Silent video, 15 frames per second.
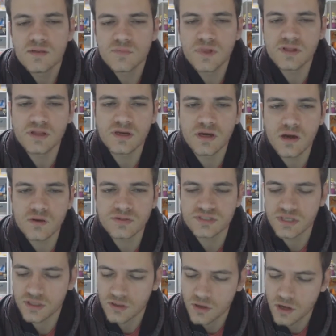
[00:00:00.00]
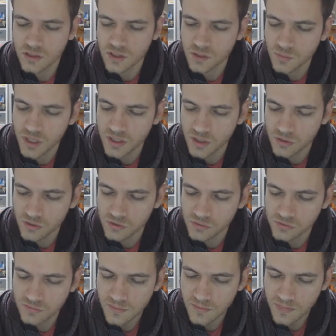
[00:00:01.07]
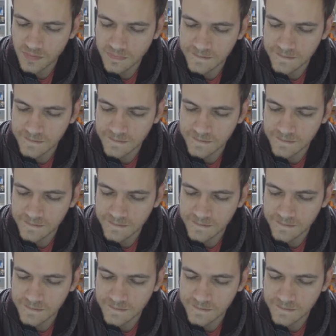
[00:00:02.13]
But, I was that guy like my uncle,